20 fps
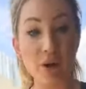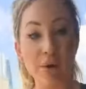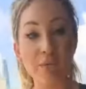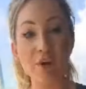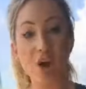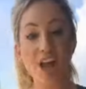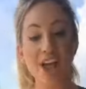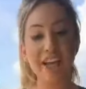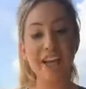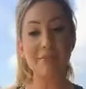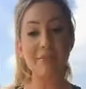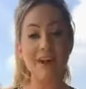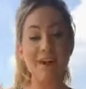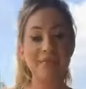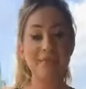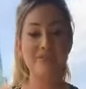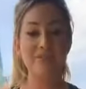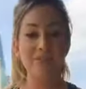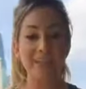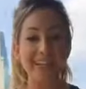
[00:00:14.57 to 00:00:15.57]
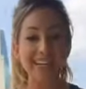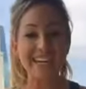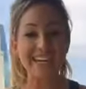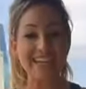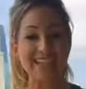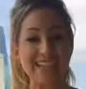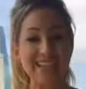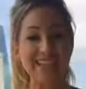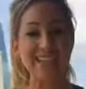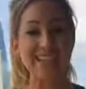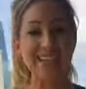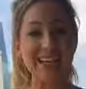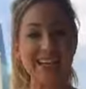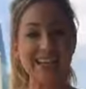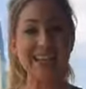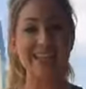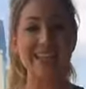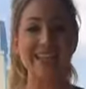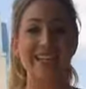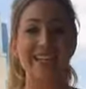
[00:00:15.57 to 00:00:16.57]
I'm calling it my Fit in
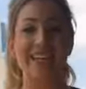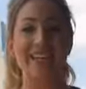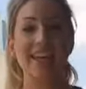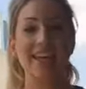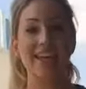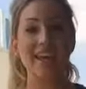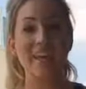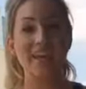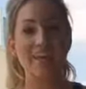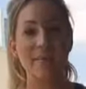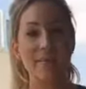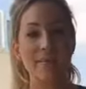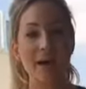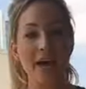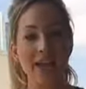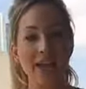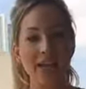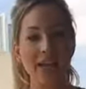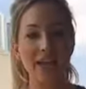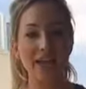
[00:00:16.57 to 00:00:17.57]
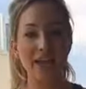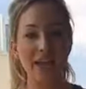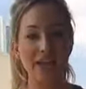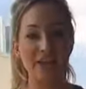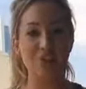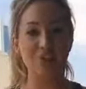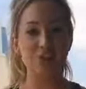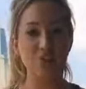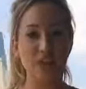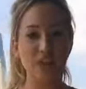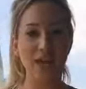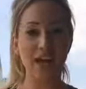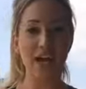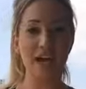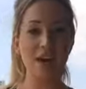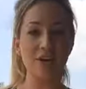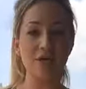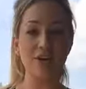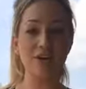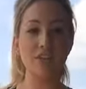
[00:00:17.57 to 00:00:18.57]
Six Butt and Legs
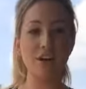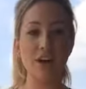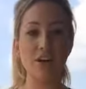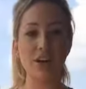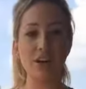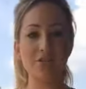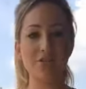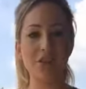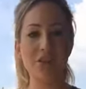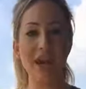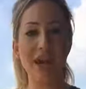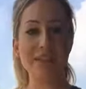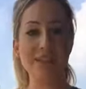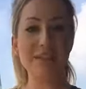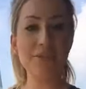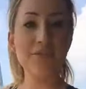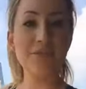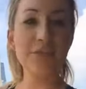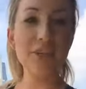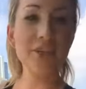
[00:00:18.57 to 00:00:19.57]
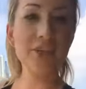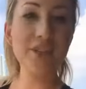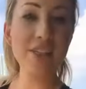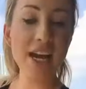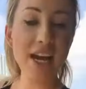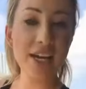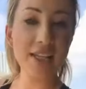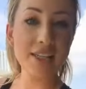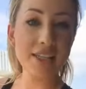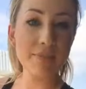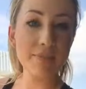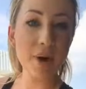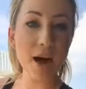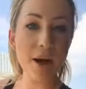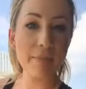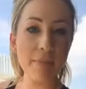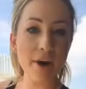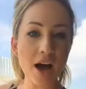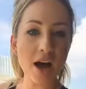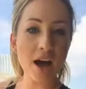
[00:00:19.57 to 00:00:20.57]
workout. So I'll give you guys a few seconds to
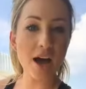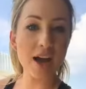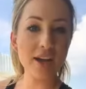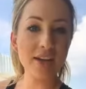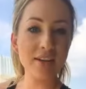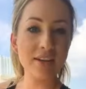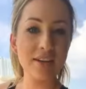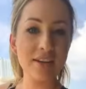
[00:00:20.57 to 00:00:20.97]
pop on.